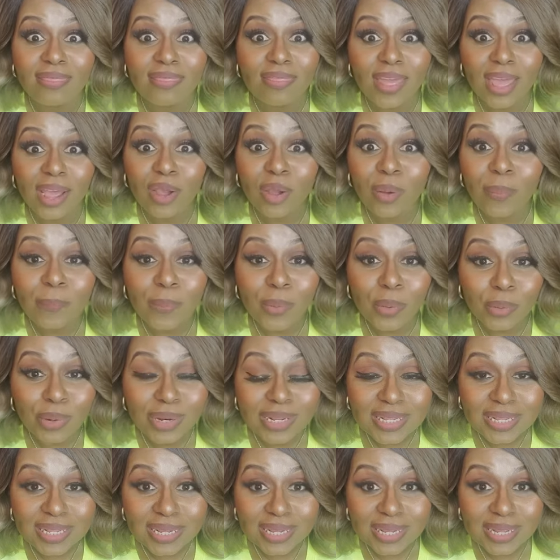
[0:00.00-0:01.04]
That
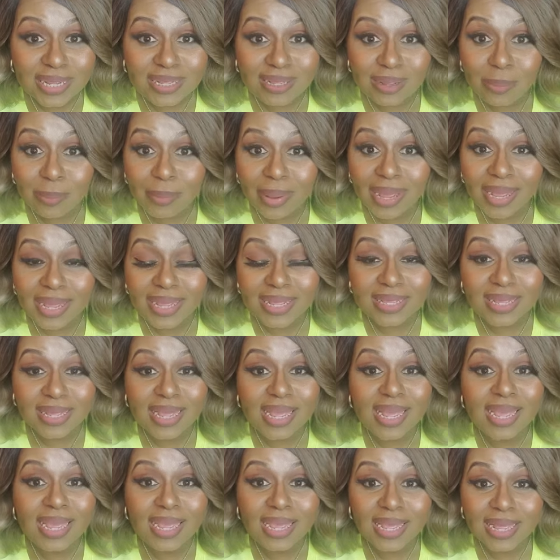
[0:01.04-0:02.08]
community is amazing.
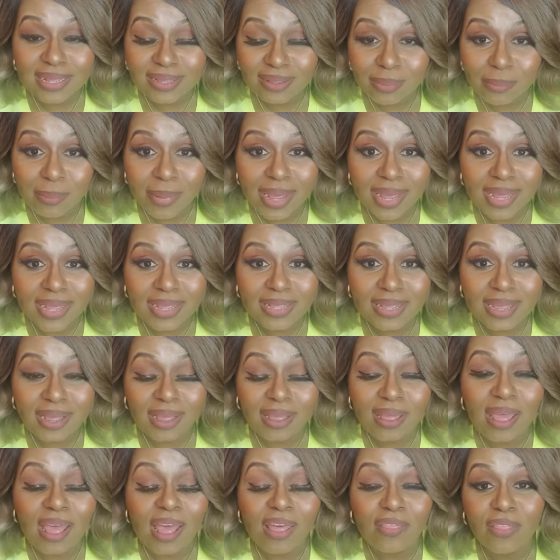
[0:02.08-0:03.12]
He is amazing.